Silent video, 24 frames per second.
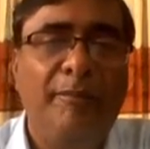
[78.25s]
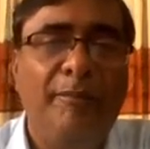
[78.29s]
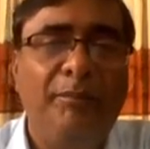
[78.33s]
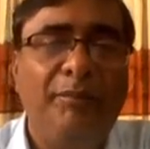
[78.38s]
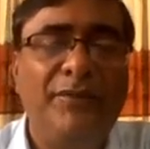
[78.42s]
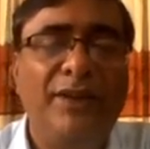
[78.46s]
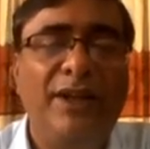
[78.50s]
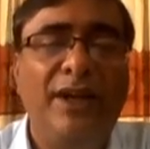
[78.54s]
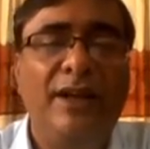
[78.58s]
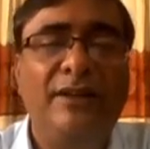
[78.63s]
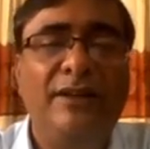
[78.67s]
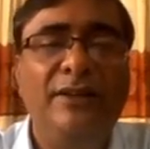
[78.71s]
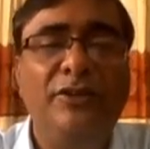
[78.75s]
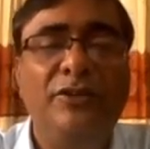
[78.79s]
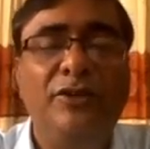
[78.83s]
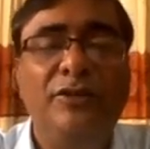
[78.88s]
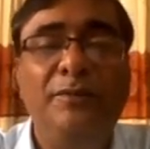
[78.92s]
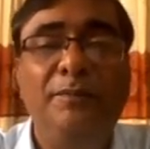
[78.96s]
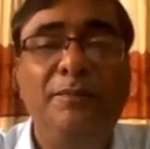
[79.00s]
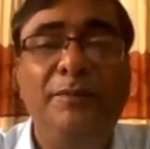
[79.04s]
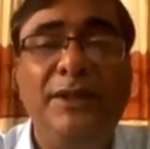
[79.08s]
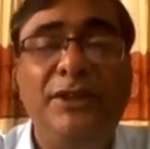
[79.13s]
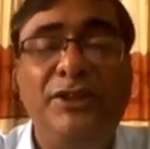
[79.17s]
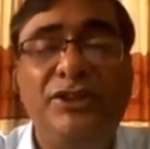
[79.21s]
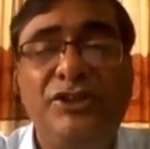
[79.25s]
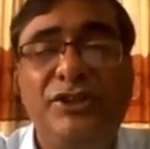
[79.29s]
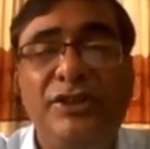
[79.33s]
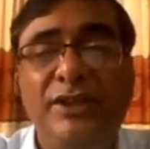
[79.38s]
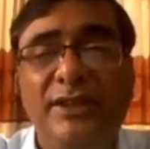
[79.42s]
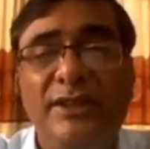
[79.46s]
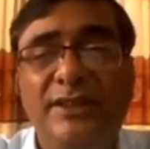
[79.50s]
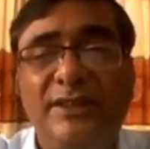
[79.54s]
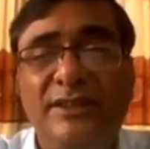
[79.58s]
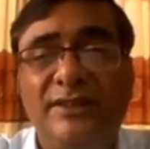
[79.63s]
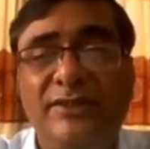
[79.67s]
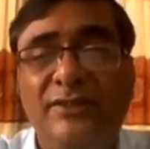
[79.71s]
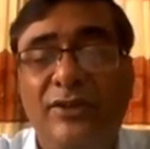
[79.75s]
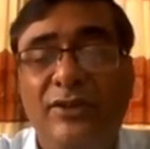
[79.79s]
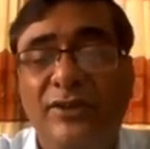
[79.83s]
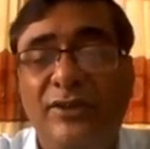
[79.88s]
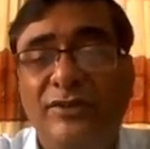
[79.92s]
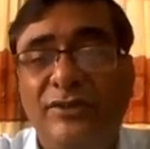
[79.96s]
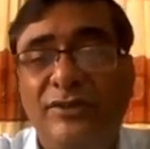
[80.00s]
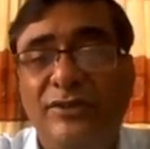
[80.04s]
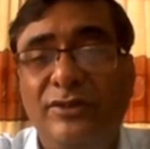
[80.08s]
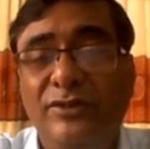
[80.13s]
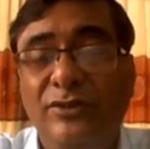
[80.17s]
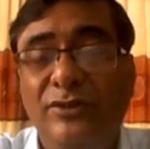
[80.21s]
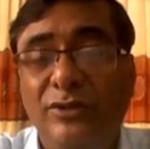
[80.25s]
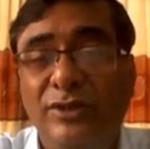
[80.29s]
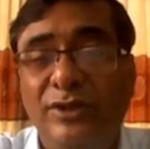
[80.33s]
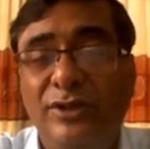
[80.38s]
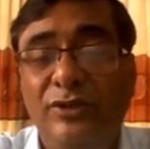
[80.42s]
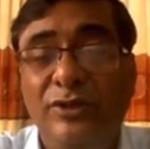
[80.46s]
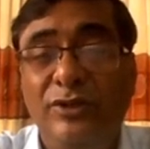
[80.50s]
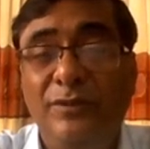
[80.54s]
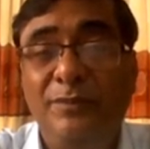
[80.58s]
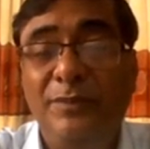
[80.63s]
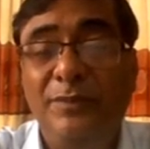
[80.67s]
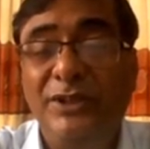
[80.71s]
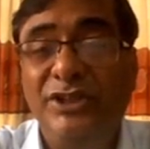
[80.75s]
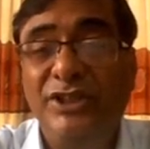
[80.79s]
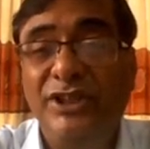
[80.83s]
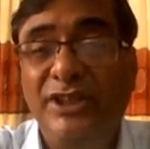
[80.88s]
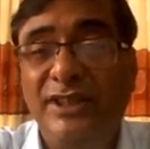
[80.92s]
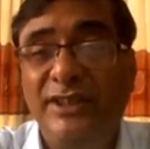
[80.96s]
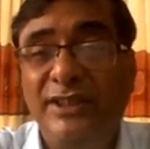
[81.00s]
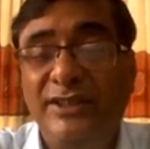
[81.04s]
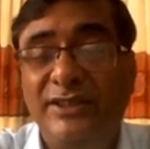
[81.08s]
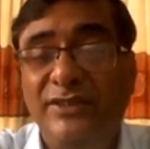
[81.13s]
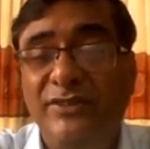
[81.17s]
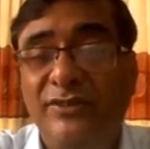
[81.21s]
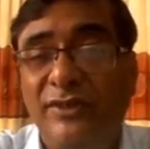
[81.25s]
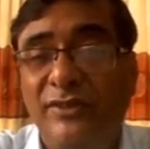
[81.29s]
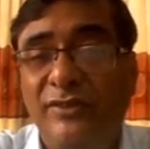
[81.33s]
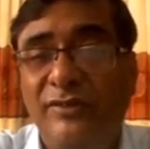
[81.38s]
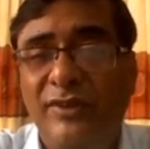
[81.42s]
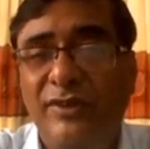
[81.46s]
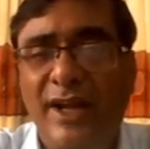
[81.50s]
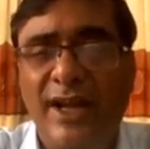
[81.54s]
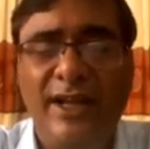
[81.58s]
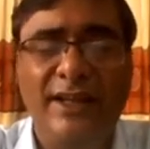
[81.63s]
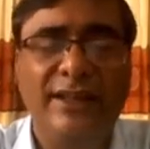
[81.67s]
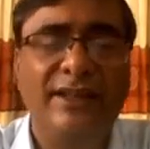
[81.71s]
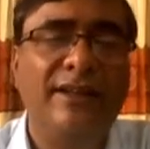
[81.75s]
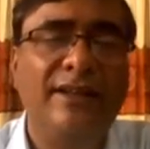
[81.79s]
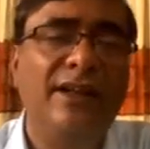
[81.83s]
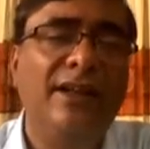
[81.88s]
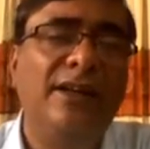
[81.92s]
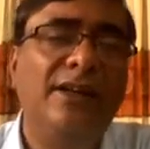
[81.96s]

that your pitch is not good, your pitching is not right.